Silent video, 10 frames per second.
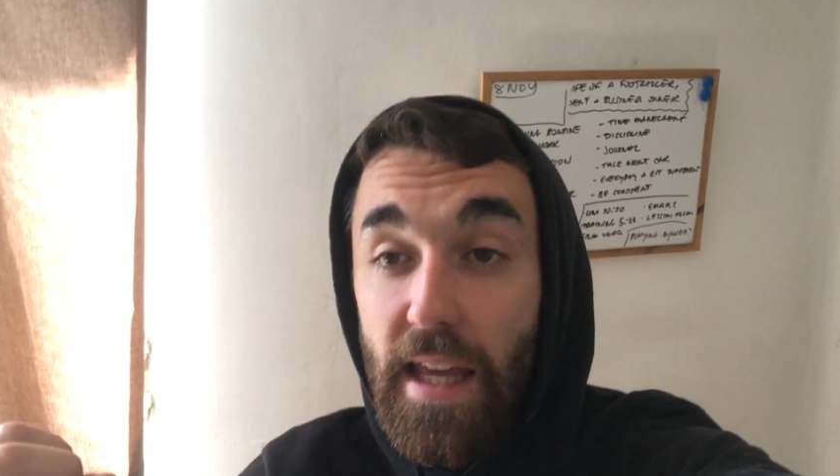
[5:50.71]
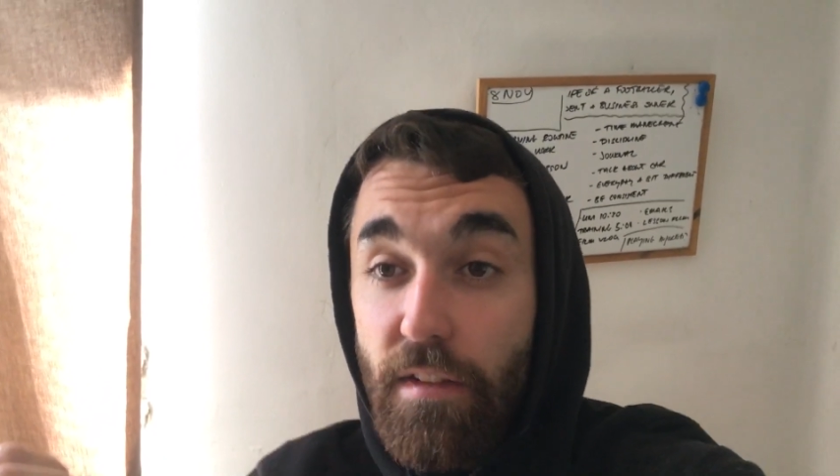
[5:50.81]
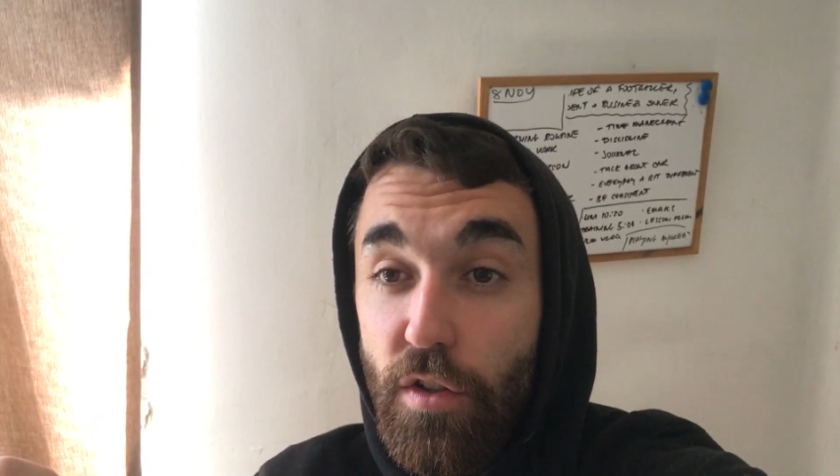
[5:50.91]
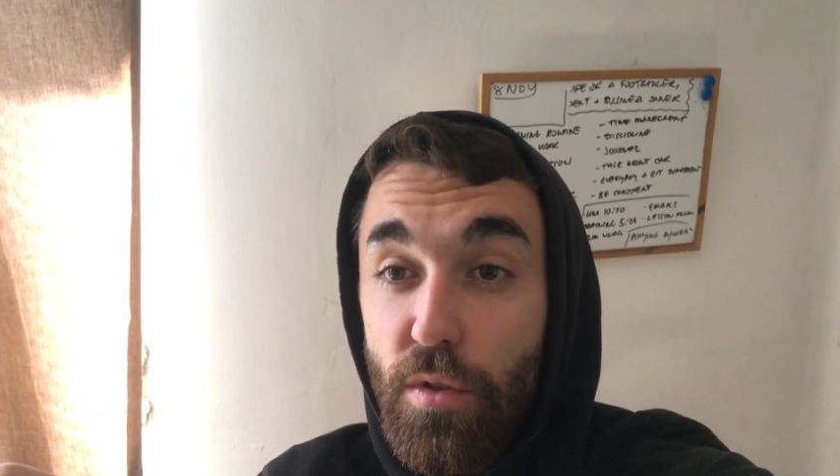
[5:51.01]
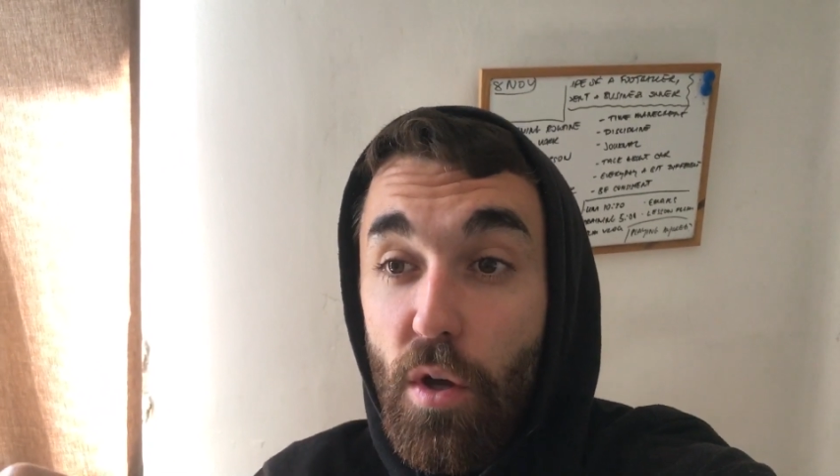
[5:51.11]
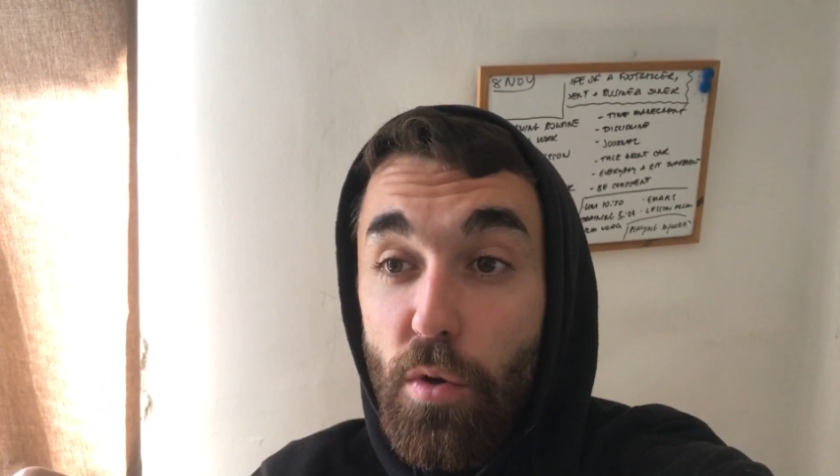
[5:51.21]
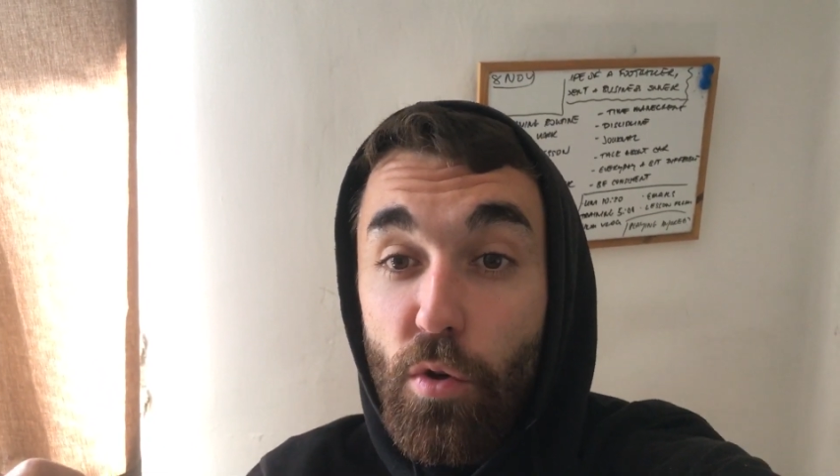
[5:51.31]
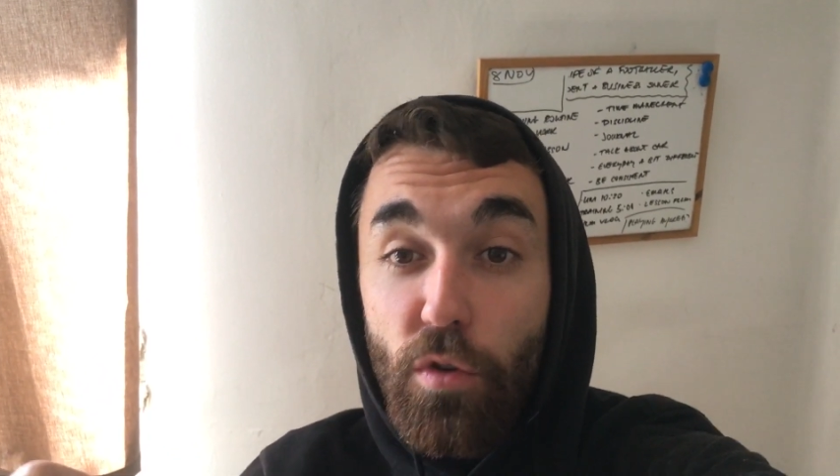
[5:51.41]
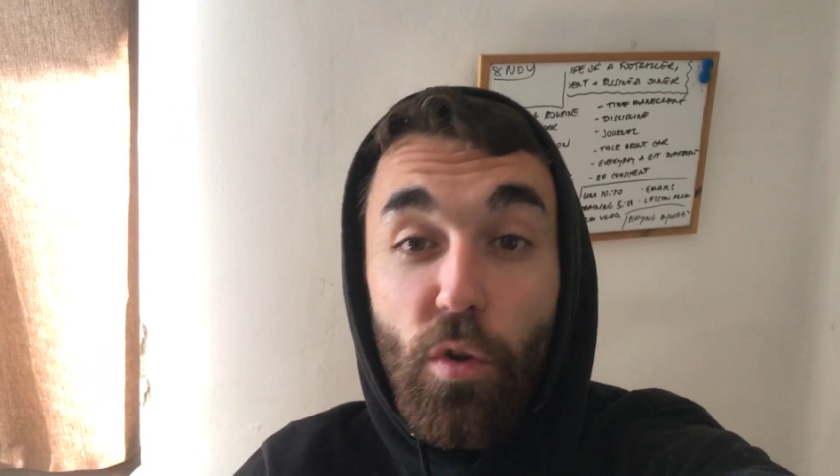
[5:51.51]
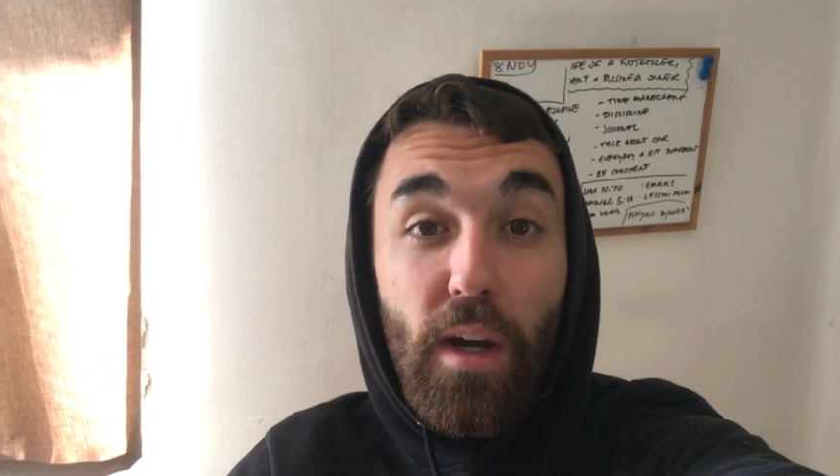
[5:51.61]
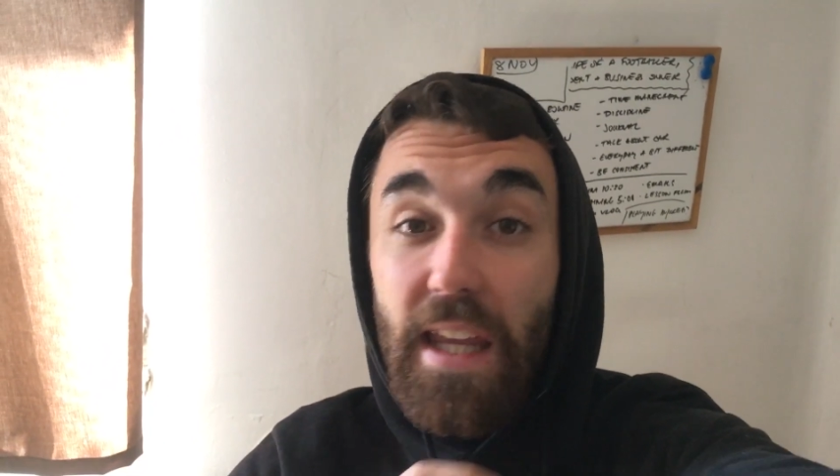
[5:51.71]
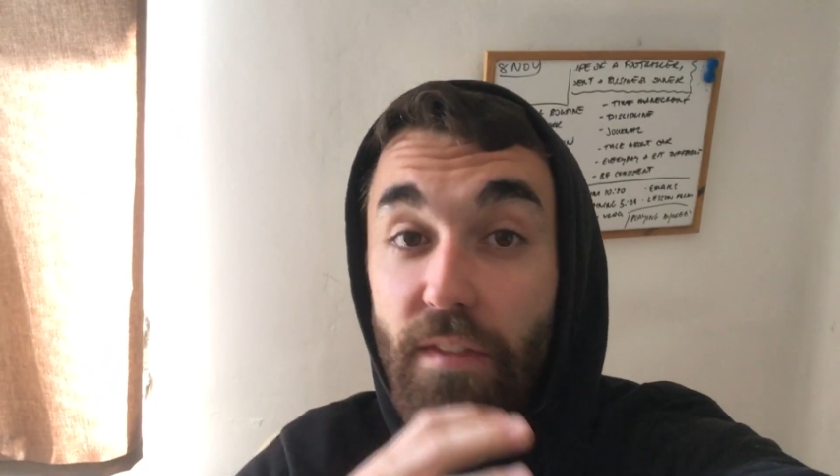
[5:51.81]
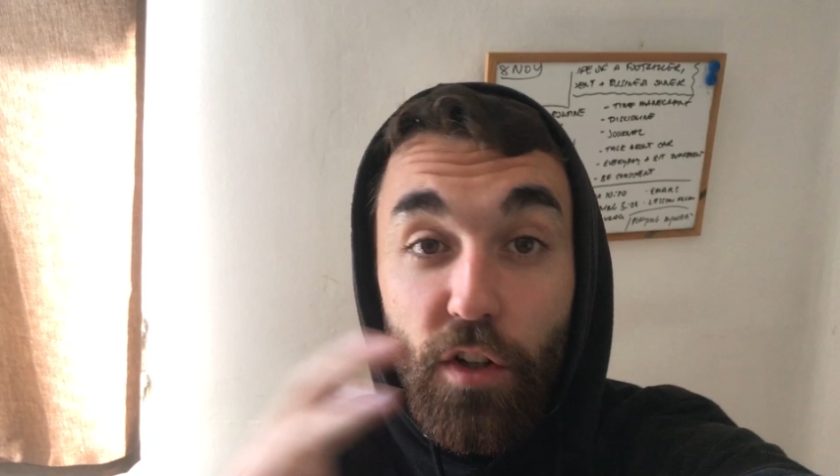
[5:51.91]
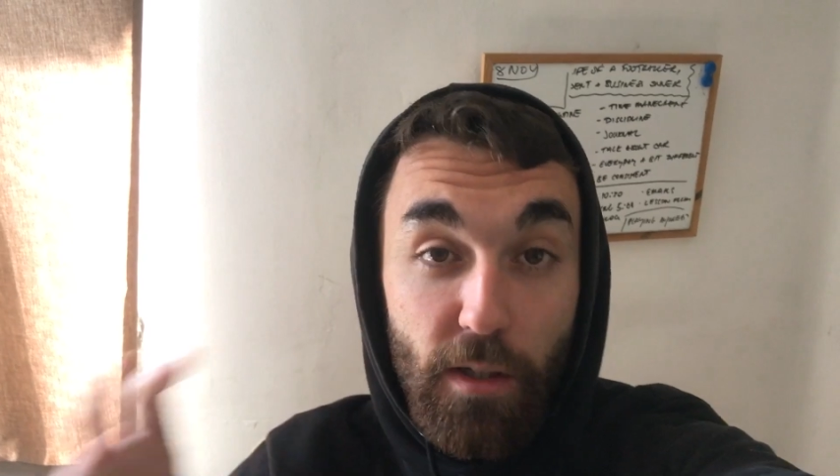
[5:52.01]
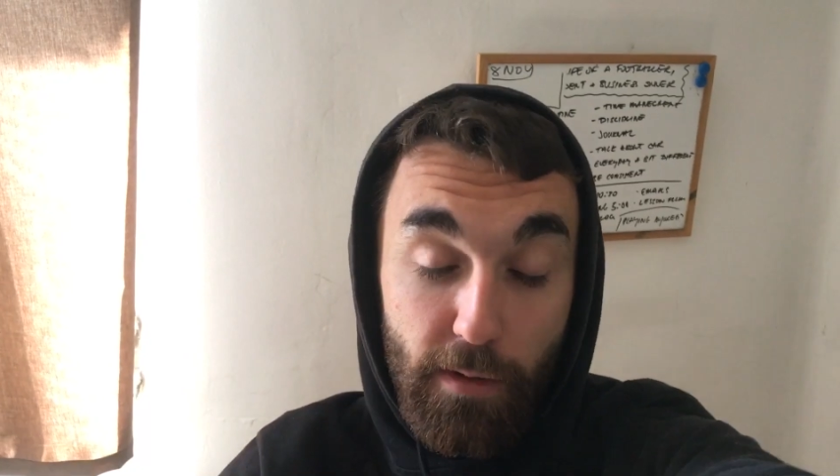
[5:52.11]
if you know you're not
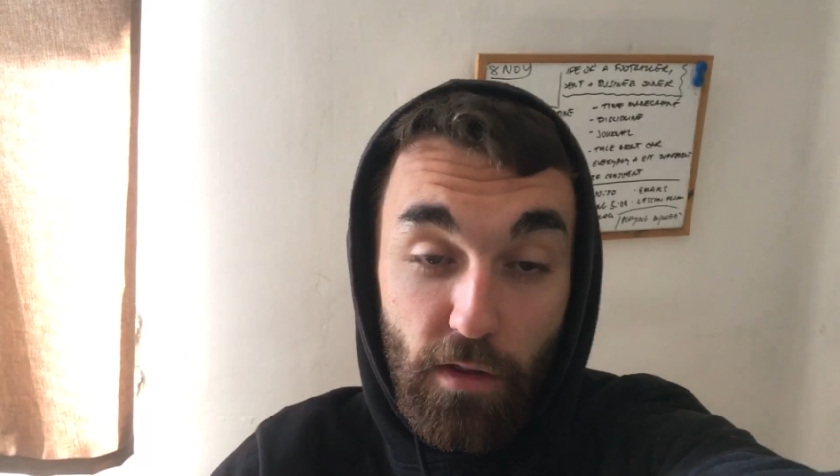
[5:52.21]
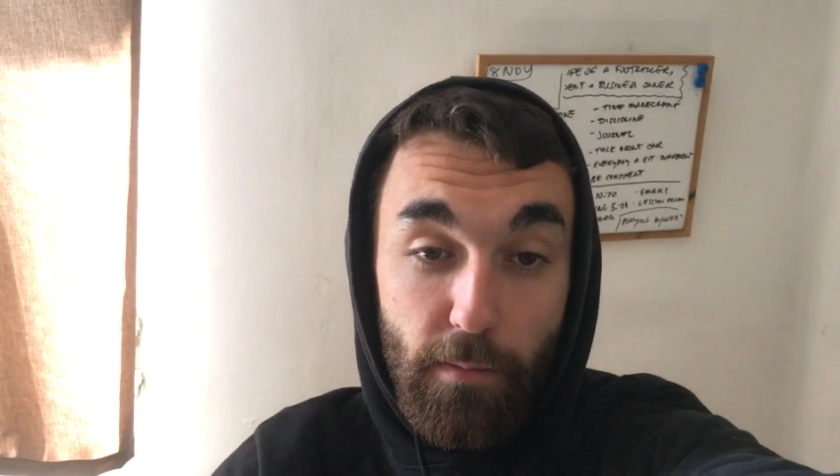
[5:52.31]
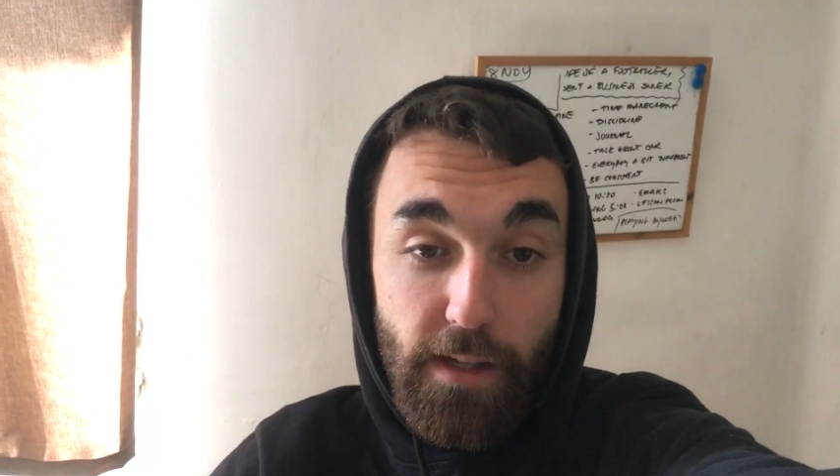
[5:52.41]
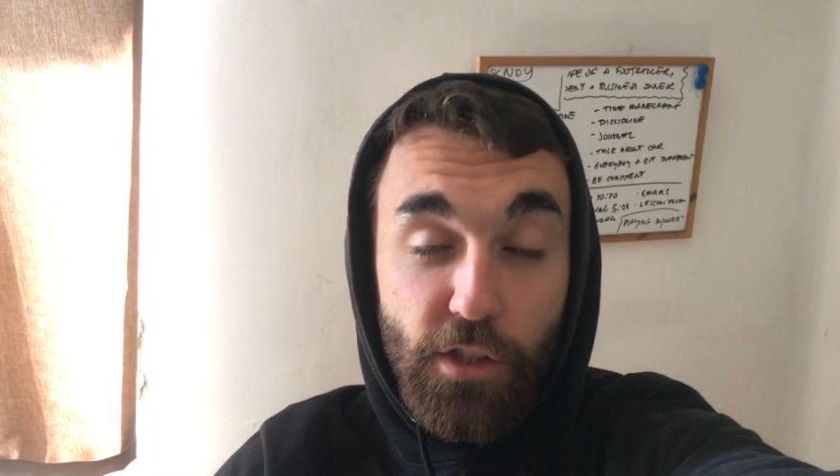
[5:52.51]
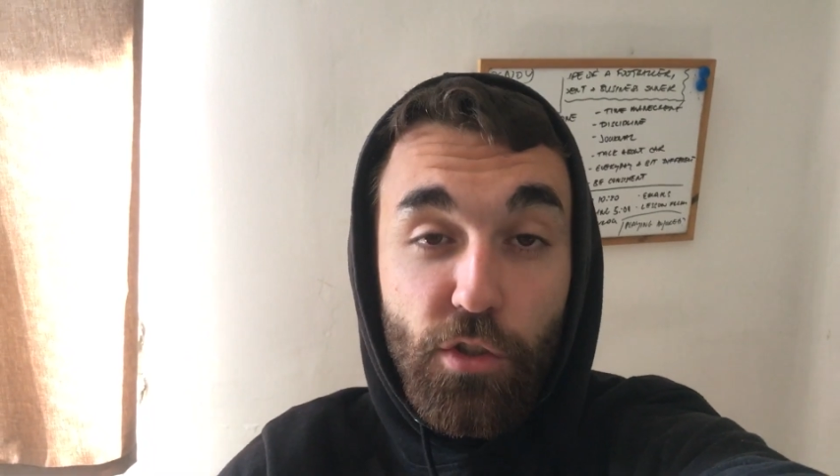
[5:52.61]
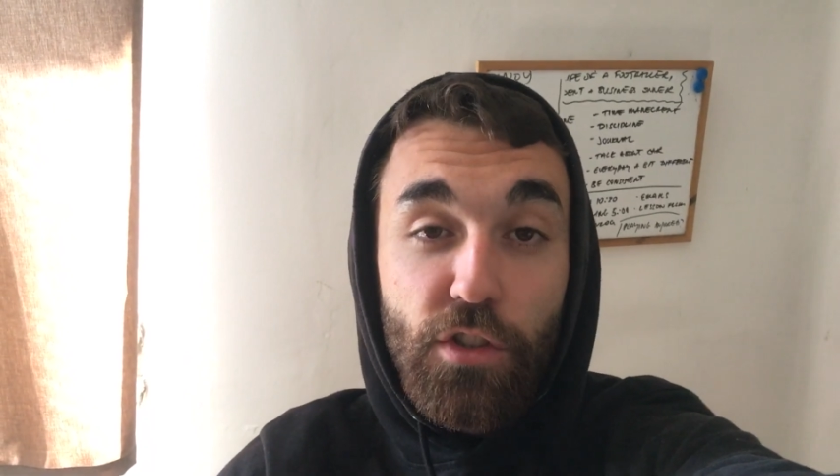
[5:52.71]
even going to be on the bench,